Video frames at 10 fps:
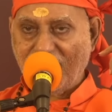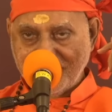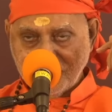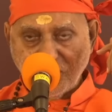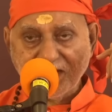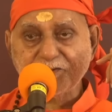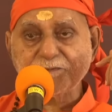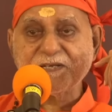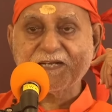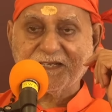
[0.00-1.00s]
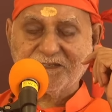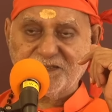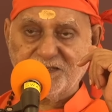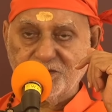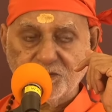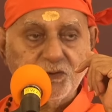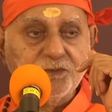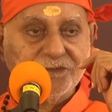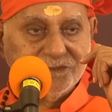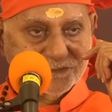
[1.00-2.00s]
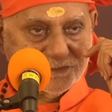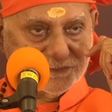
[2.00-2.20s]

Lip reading: I want to be connected. To whom?